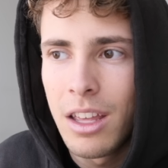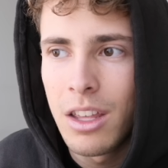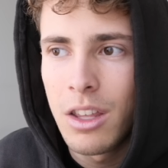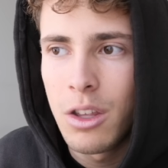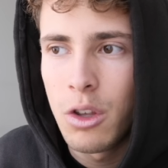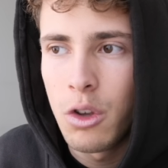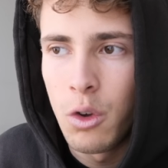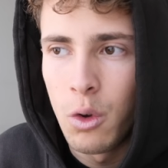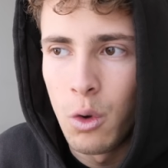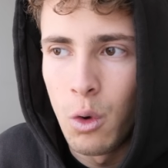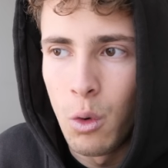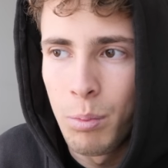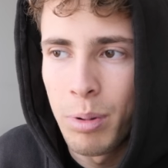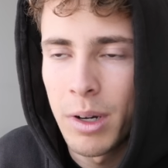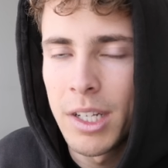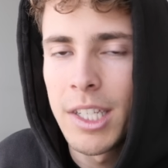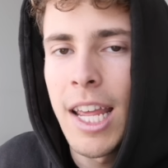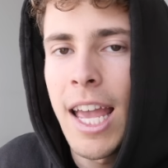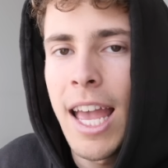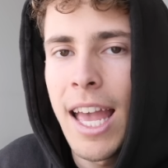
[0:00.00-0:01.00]
you
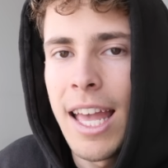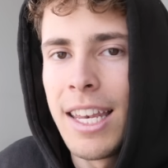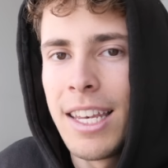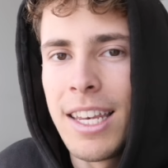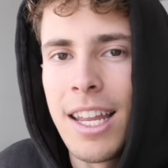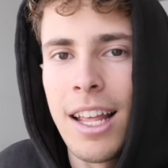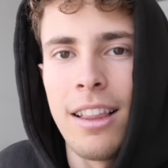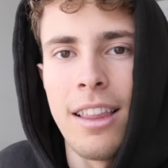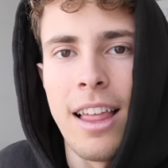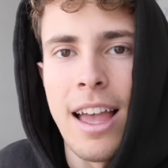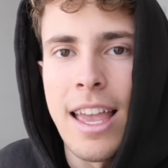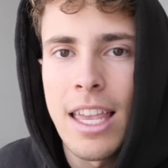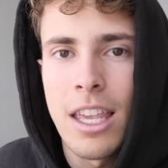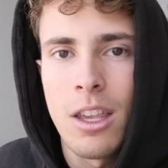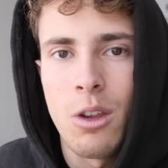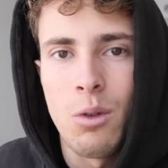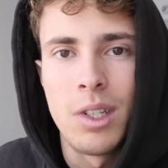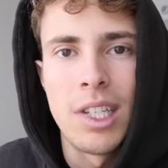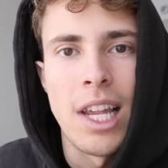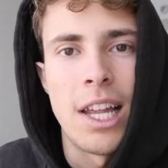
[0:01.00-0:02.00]
pretend
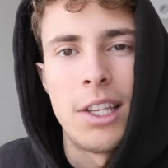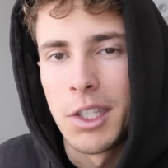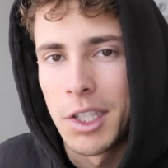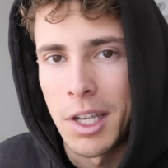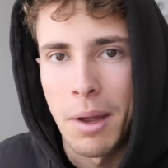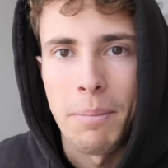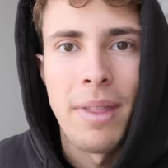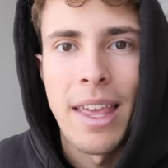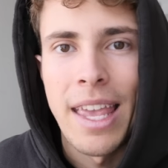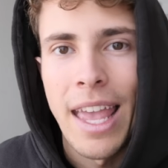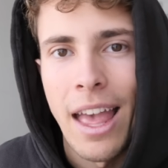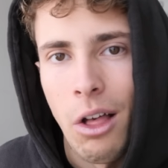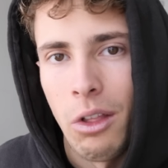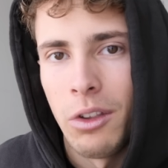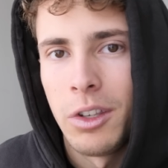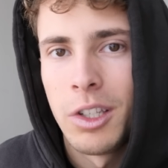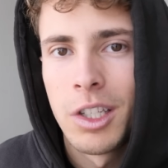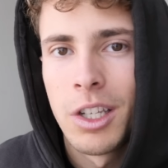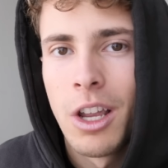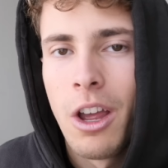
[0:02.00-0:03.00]
like you said something
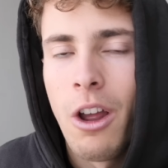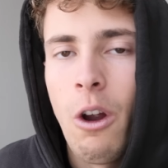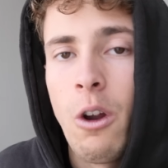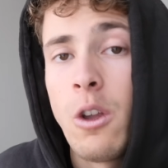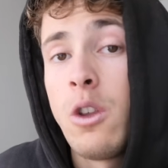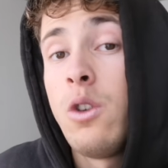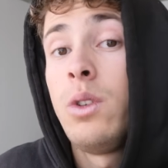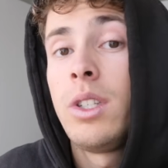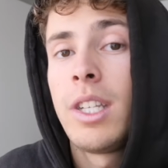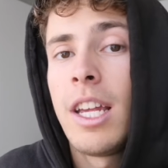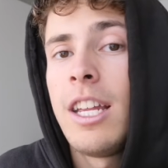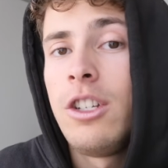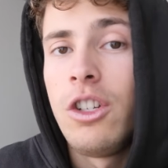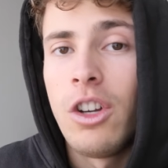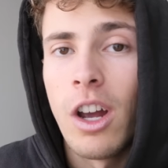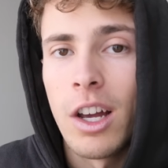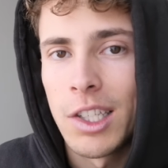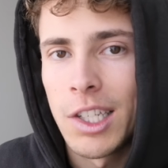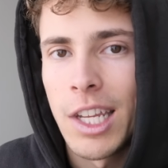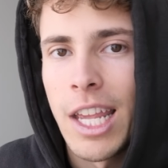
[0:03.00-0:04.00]
else, or you said
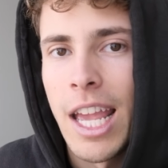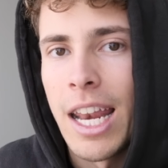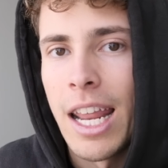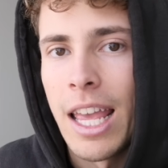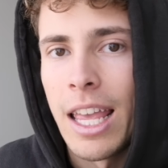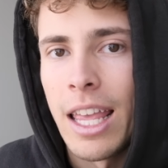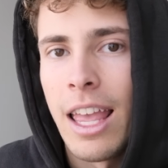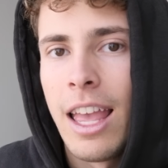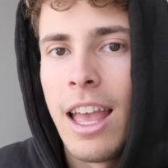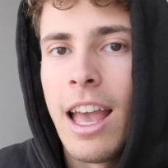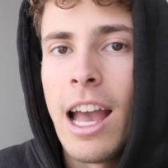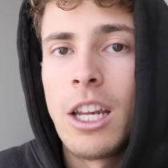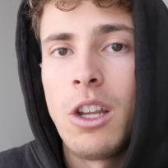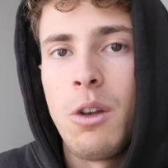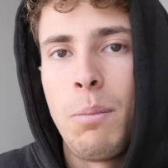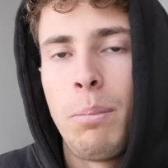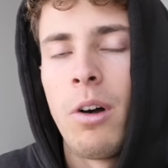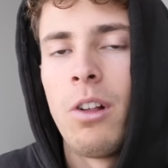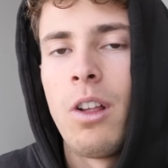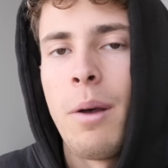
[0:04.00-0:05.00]
just kidding, and
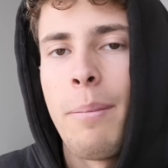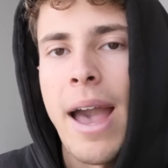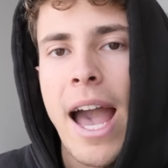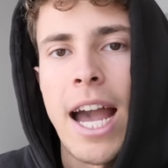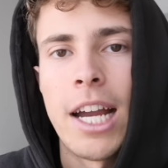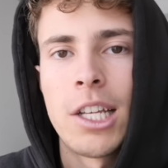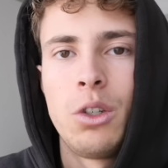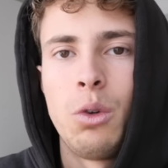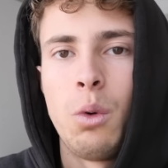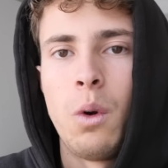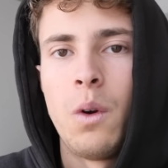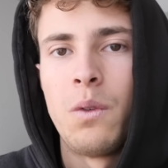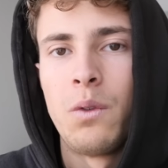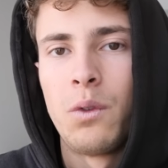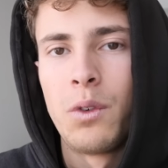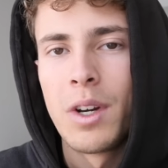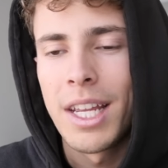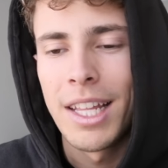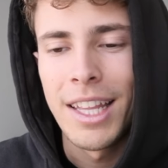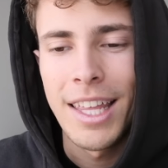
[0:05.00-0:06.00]
you pull it back to a
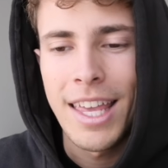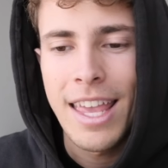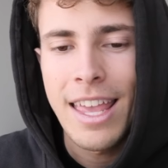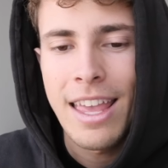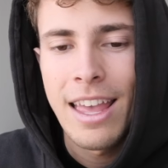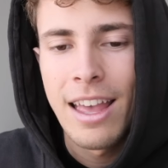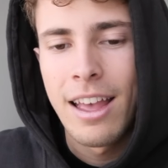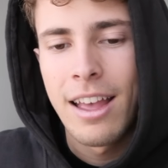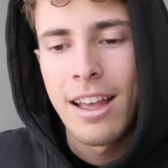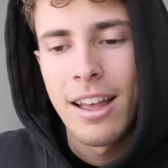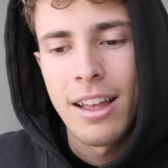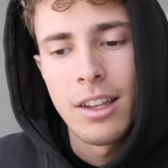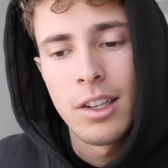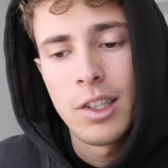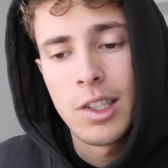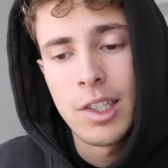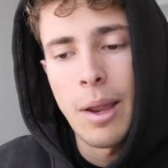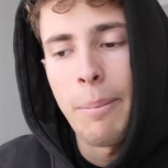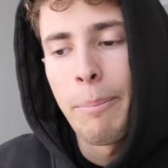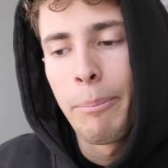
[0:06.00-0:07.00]
really
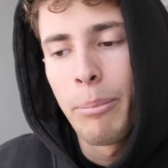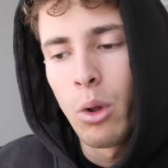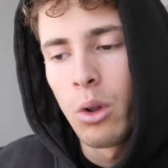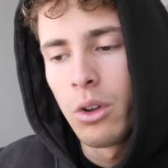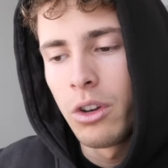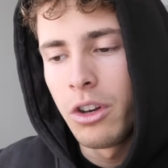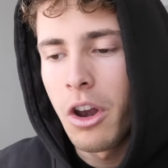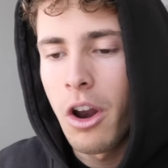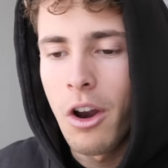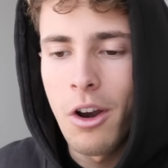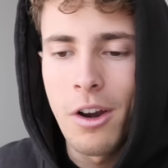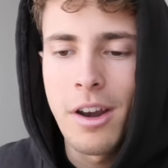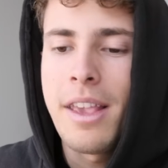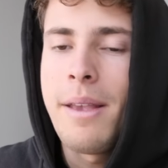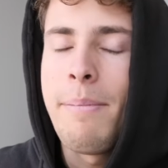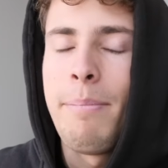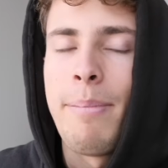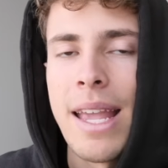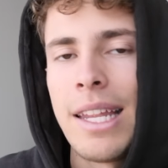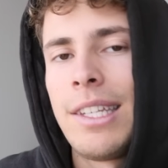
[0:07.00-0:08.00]
simple,
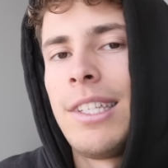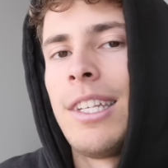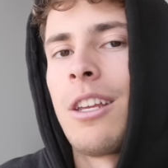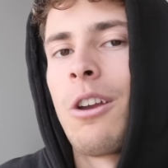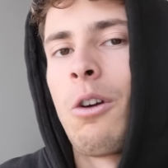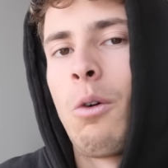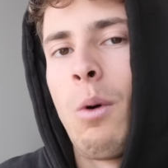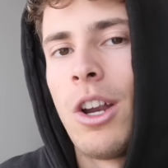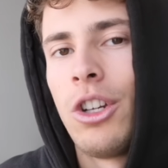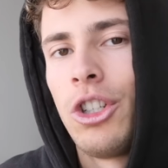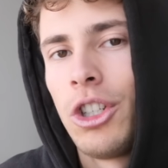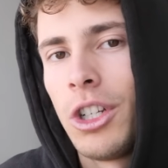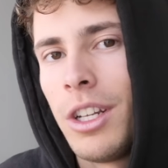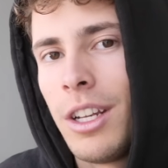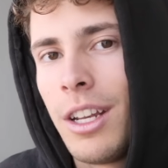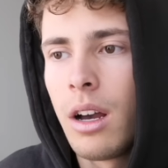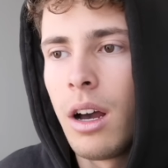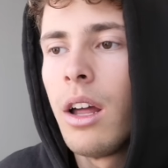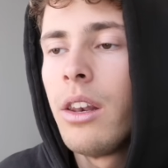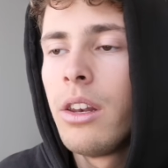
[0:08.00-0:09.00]
nerdy, basic
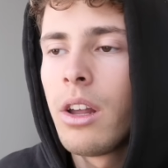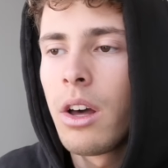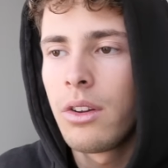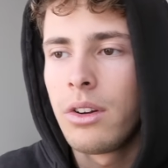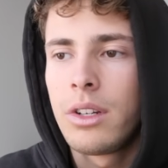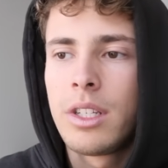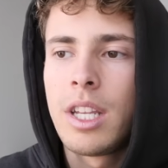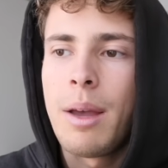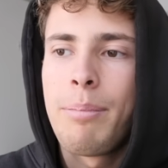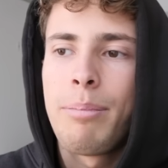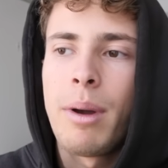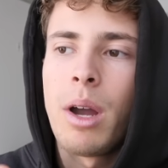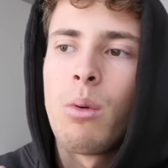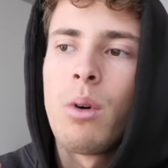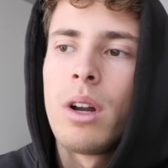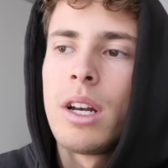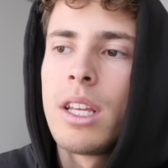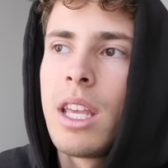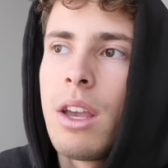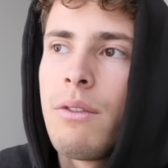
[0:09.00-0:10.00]
question. Another tip I
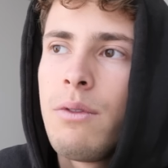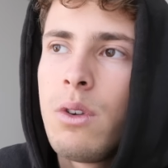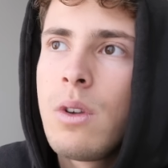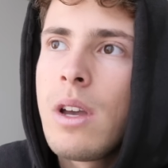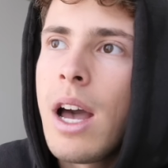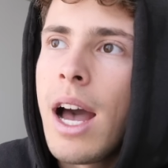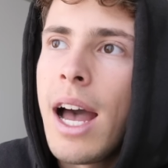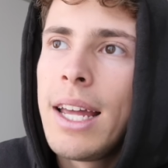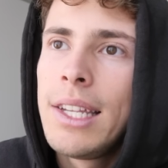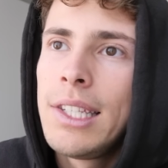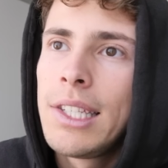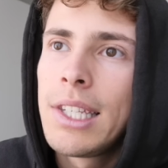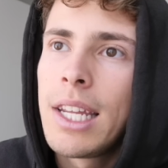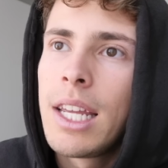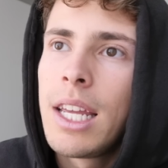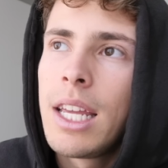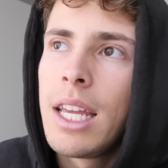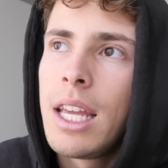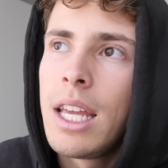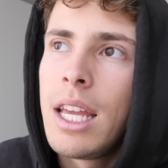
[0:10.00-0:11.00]
want to give you guys
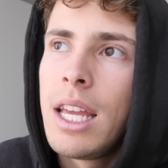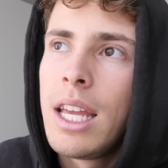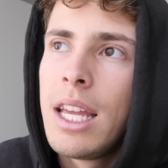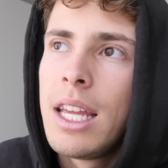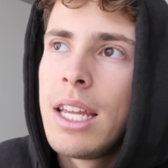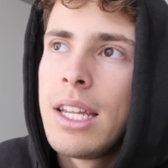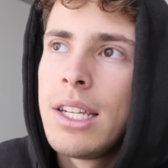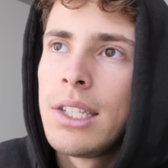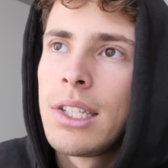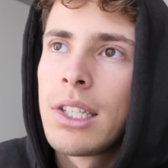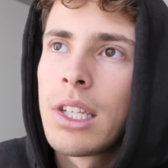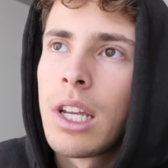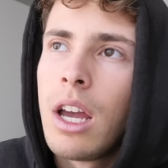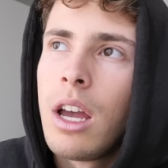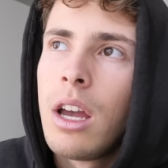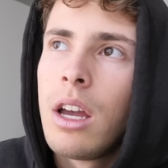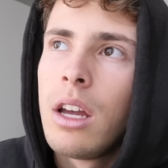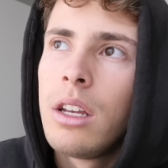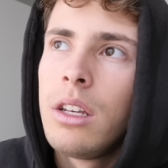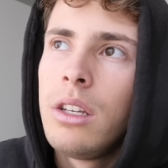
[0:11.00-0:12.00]
is
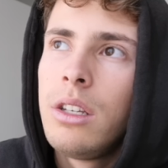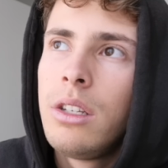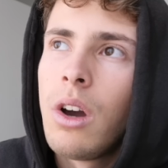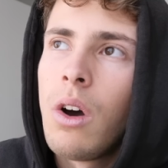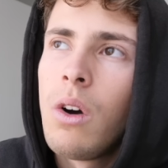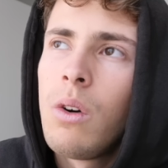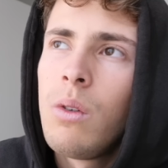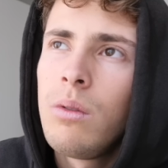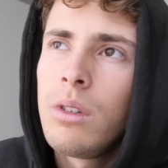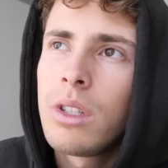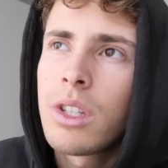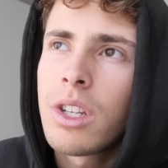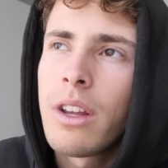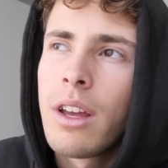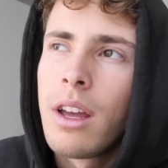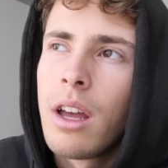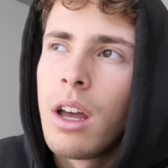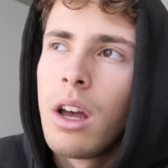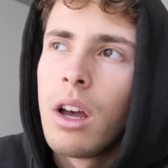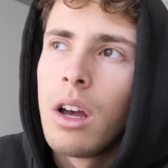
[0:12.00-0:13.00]
don't
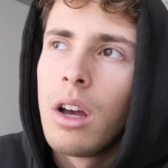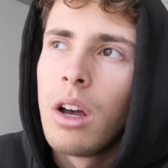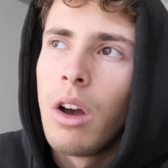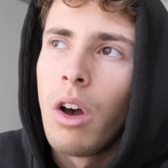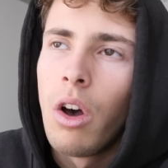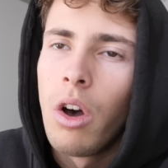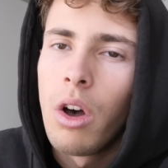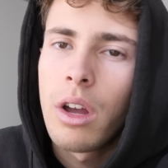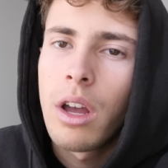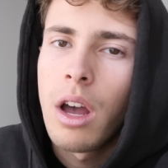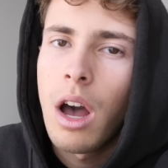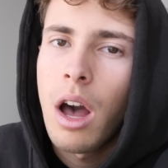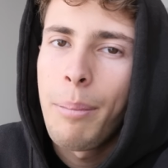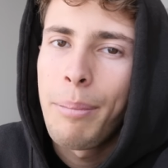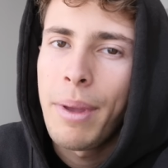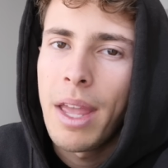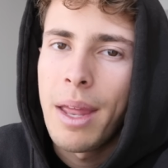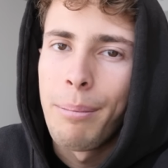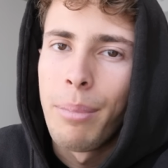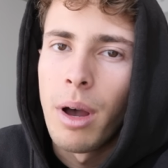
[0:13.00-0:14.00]
hook
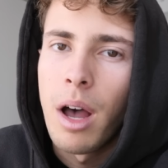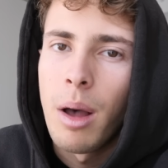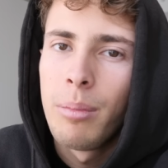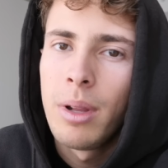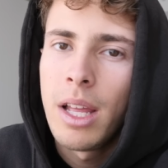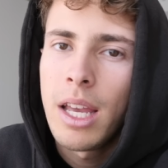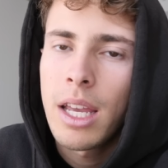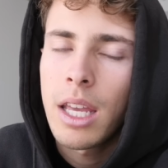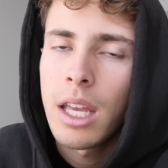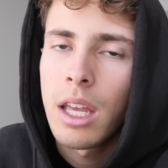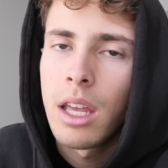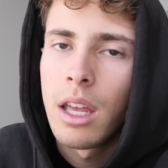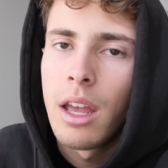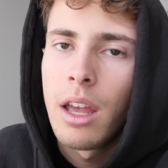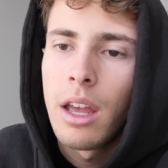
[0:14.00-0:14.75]
up in public.